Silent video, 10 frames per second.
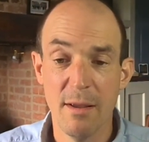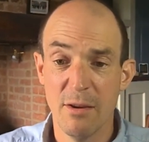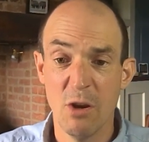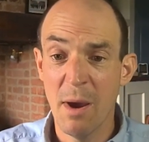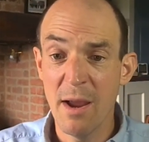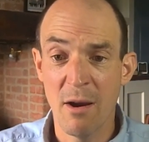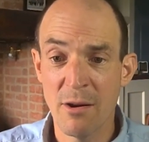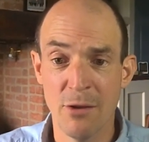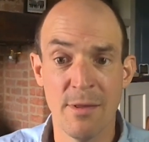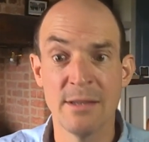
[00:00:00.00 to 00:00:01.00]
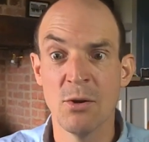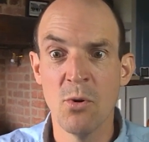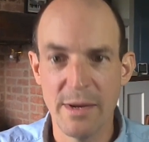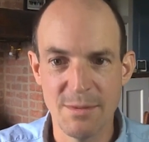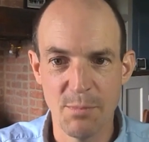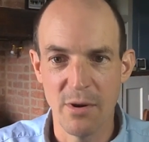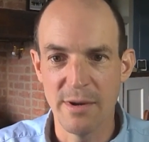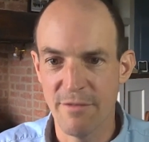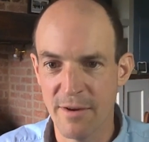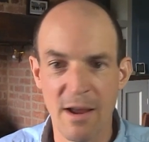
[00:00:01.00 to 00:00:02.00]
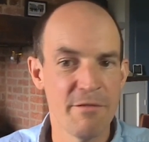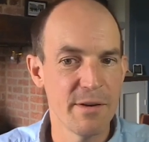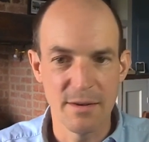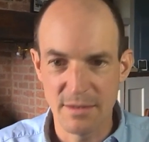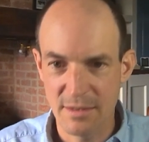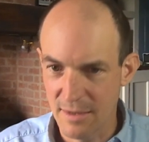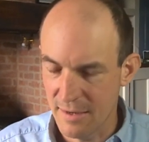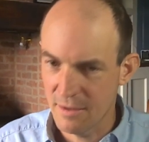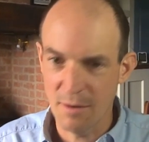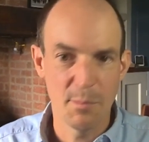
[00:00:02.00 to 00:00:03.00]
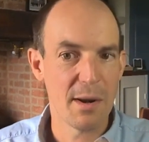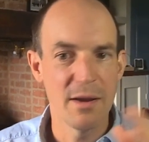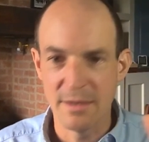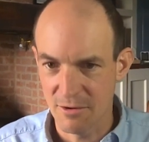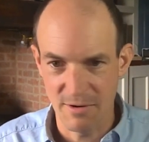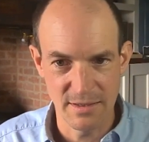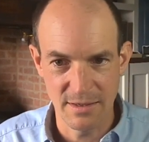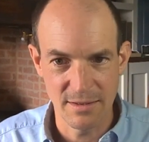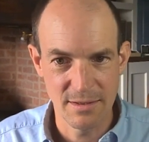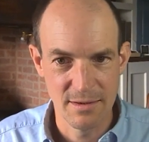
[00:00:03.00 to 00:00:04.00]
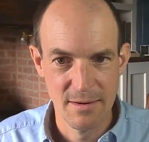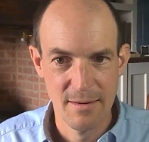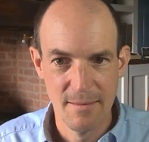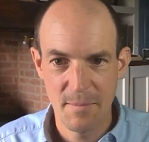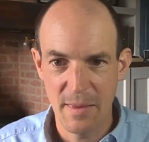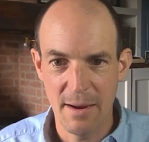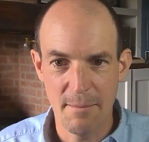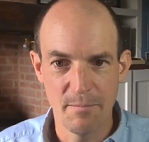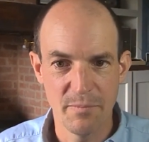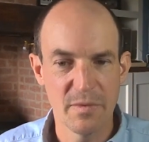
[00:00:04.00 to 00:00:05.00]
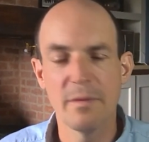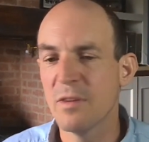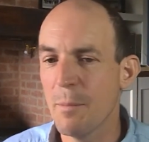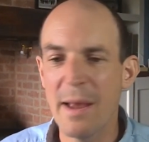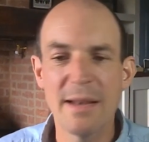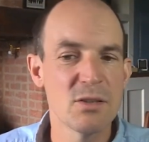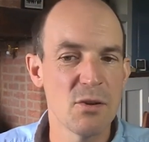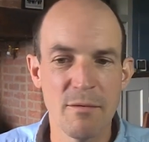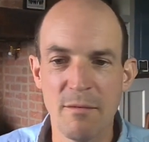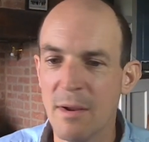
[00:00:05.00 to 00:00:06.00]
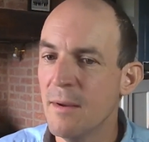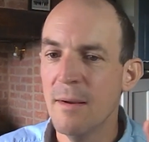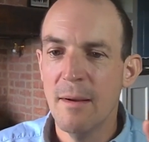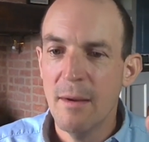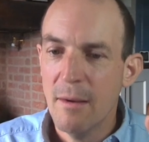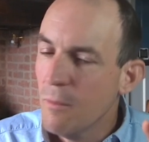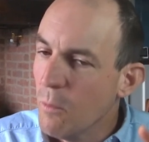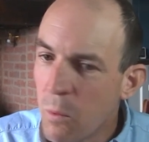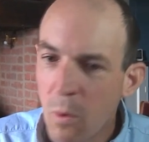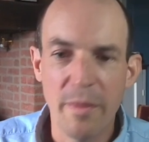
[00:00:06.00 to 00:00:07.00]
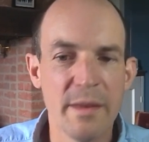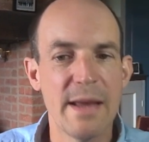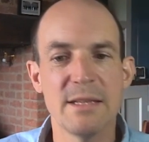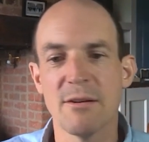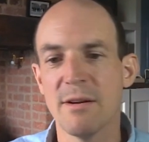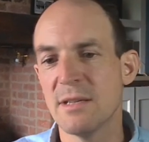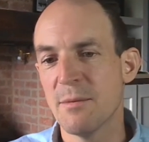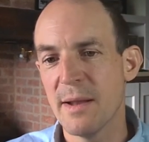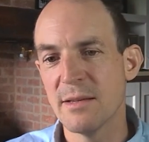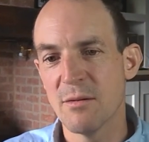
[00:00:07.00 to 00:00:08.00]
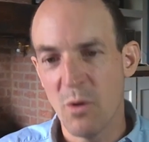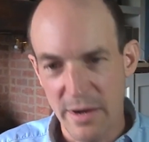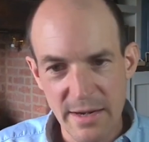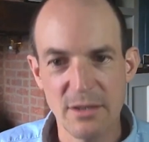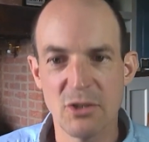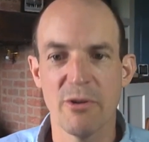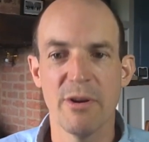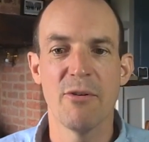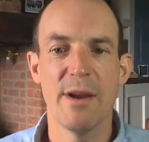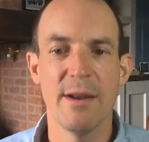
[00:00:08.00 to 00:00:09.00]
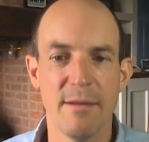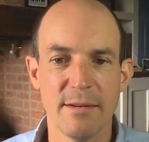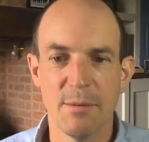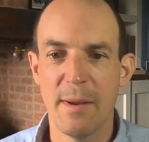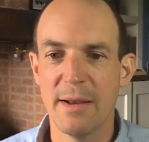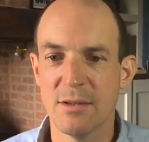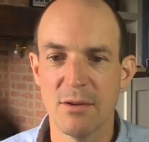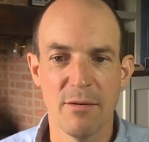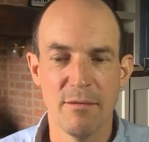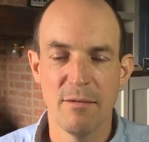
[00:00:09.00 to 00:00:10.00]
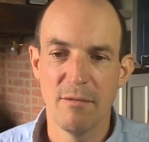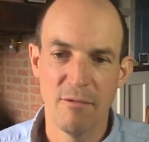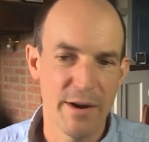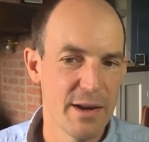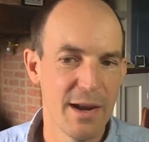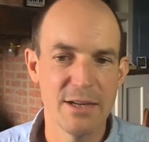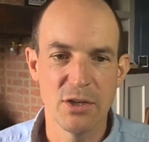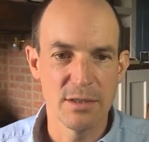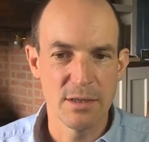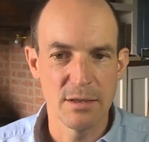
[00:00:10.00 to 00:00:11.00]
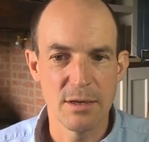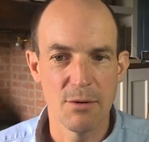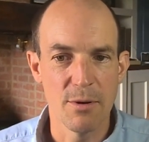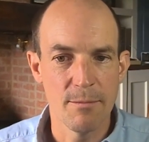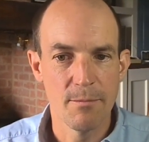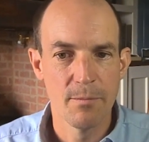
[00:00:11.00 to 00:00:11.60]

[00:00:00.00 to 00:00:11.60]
You might argue there's always point for governance and compliance reasons. Depends on what the data is, depends on what industry you're in, depends on regulations and so on.